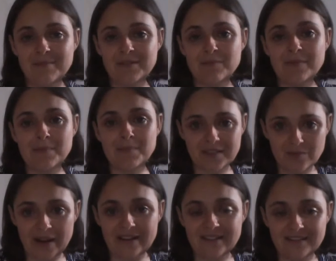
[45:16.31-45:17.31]
to be
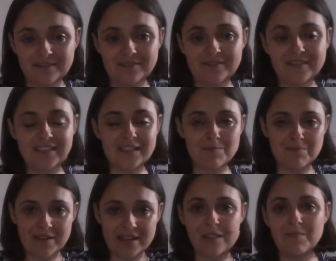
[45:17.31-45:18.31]
persuasive, to
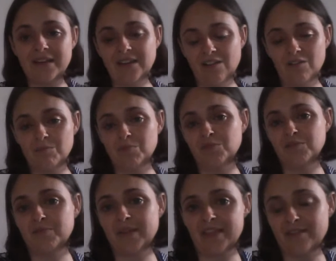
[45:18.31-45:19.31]
bring the middle on board
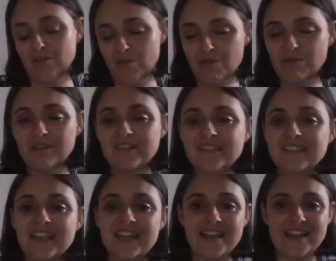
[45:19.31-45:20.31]
with your cause,
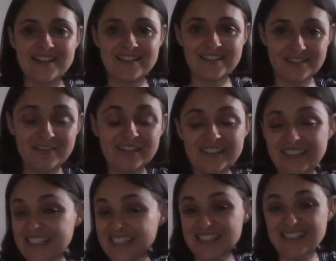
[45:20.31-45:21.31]

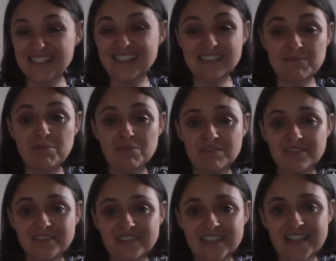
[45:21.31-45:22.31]
civility is
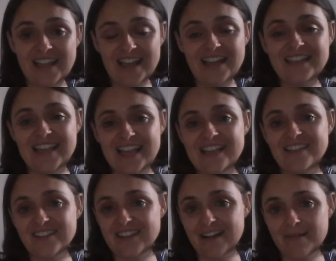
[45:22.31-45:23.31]
important, and taking
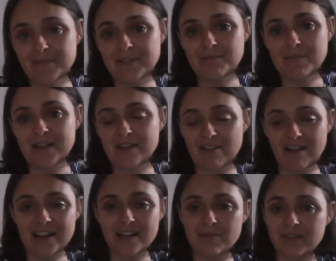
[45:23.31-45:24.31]
the time to make your
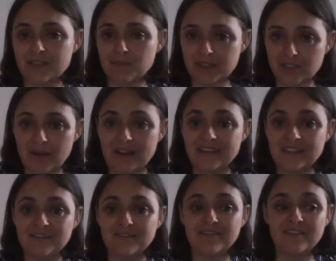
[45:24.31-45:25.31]
arguments
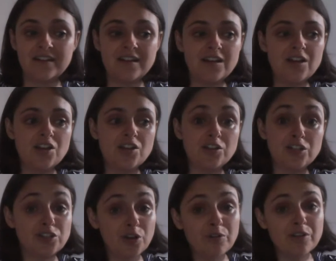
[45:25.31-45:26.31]
persuasive, to
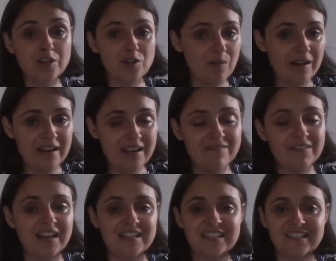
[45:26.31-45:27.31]
show that you even
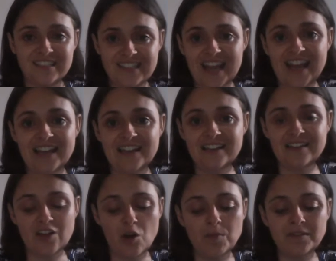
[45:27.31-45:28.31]
understand
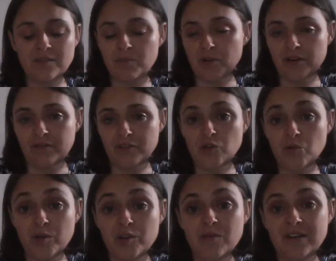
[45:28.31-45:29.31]
the opposite point of view,
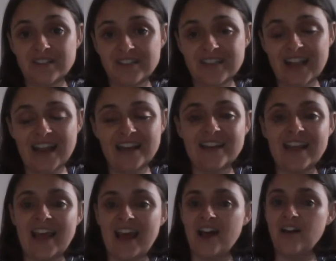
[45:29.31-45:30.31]
or you understand
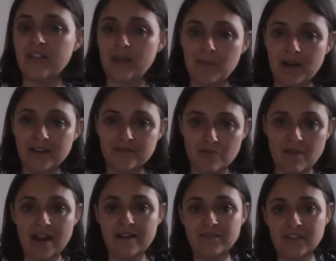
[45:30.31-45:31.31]
how they might have
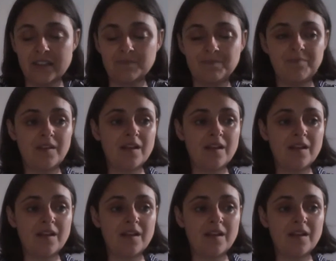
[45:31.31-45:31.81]
arrived at them.